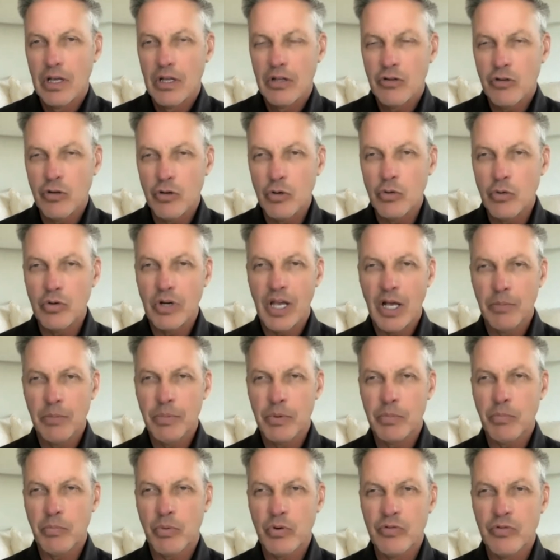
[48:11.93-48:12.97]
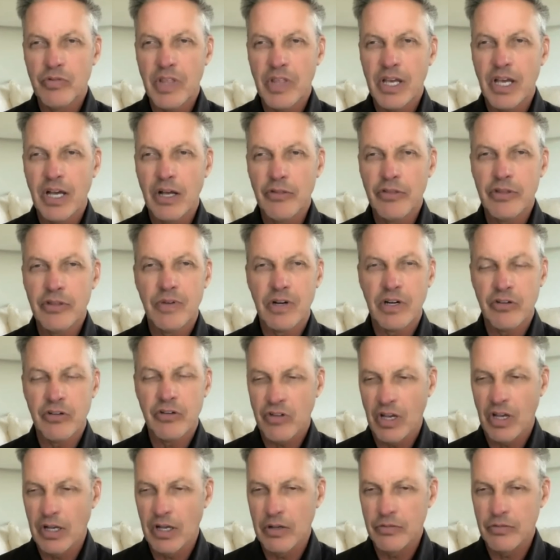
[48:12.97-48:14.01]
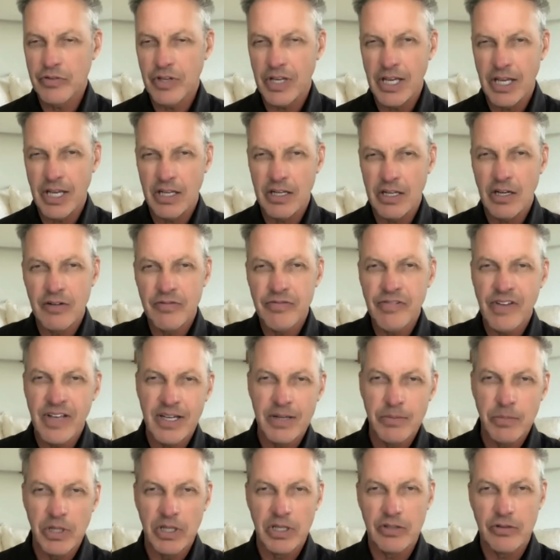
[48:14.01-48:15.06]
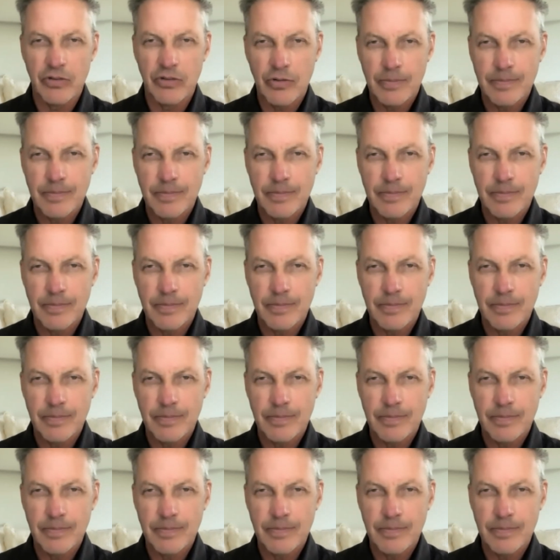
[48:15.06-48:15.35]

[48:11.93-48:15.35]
to help improve the health of ourselves and our families.